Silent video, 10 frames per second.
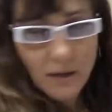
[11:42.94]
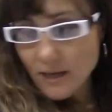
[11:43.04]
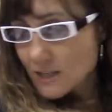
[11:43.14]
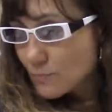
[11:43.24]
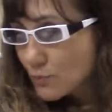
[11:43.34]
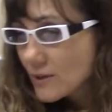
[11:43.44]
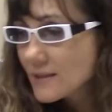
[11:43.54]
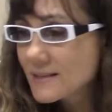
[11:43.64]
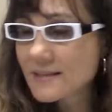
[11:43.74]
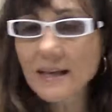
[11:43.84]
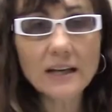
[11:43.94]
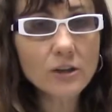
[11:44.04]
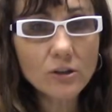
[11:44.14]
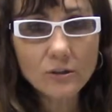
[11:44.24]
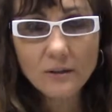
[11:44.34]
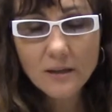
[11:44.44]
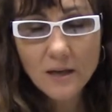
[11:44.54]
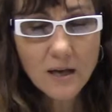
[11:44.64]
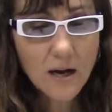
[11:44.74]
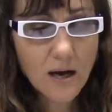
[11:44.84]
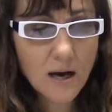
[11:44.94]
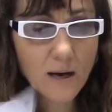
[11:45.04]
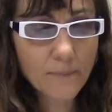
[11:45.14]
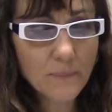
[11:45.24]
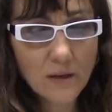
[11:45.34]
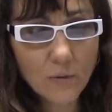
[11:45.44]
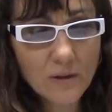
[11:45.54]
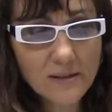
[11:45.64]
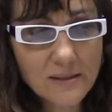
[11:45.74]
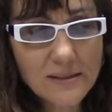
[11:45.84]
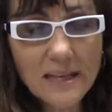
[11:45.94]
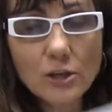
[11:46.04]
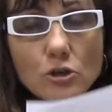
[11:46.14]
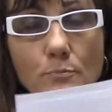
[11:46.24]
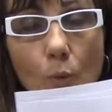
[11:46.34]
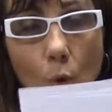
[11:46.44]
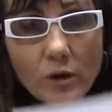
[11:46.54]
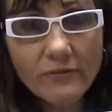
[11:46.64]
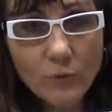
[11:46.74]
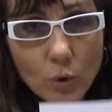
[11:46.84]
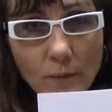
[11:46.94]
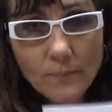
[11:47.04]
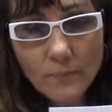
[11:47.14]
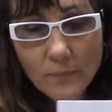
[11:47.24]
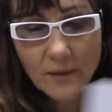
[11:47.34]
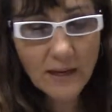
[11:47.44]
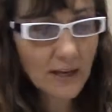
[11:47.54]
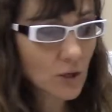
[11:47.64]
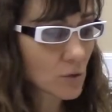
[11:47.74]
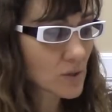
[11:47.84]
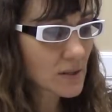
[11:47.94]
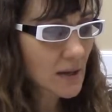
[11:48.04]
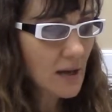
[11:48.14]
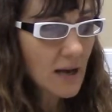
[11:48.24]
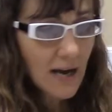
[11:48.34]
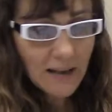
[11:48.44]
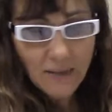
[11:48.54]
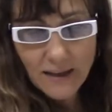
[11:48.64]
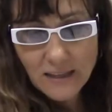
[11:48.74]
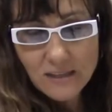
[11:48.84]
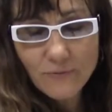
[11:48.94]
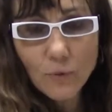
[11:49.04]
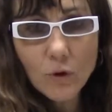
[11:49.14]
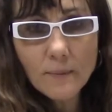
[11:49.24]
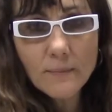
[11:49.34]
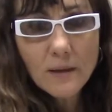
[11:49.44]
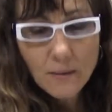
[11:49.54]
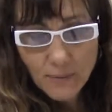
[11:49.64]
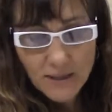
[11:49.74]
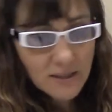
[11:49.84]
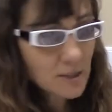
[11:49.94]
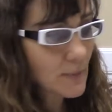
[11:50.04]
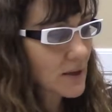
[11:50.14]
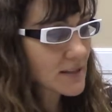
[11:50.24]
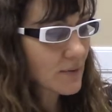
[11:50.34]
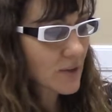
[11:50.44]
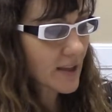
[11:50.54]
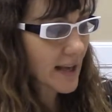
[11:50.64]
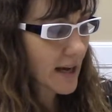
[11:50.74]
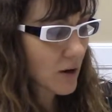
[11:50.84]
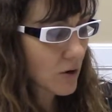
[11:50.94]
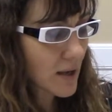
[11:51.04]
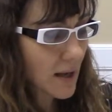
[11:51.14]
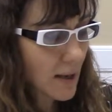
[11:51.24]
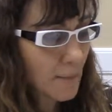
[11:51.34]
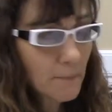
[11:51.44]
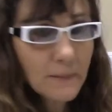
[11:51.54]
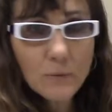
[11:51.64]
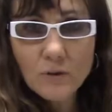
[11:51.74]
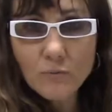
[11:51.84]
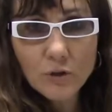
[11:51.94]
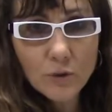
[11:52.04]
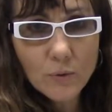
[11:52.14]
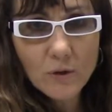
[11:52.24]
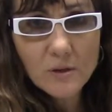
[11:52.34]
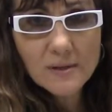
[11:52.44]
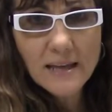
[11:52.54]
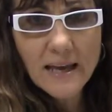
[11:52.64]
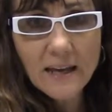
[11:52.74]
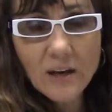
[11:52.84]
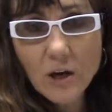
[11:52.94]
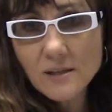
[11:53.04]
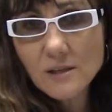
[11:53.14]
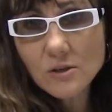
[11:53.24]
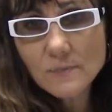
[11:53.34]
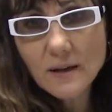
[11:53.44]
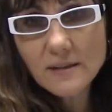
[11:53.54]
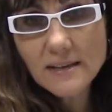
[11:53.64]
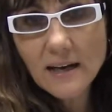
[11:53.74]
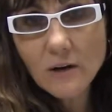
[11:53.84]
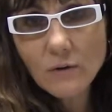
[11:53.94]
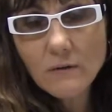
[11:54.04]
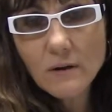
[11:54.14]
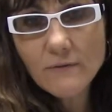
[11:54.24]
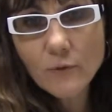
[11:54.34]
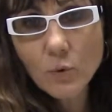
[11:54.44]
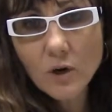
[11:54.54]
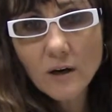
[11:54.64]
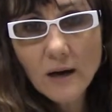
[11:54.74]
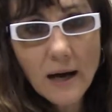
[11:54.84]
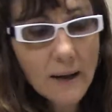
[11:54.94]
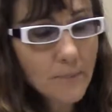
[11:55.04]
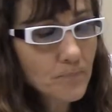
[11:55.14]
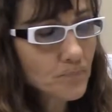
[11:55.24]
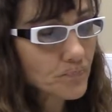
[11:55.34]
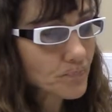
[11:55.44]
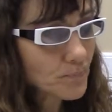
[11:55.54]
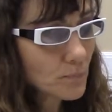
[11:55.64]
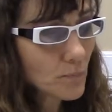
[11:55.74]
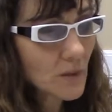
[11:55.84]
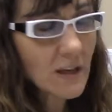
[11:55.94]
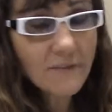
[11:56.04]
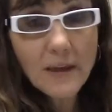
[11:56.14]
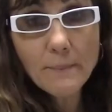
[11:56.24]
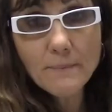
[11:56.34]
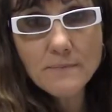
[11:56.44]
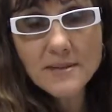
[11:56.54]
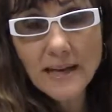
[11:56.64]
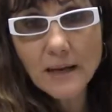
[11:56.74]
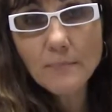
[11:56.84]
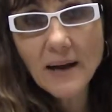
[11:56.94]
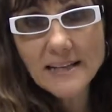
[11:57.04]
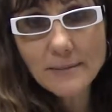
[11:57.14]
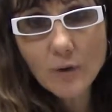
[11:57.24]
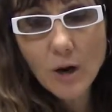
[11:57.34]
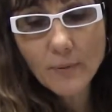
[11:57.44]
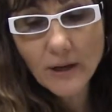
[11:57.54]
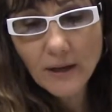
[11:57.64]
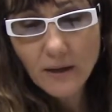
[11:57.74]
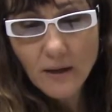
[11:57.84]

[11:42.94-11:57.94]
It's pretty standard. It's a standard board form that I use. I like this form because it spells everything out with renewals, and it also spells out for if the tenant buys a property.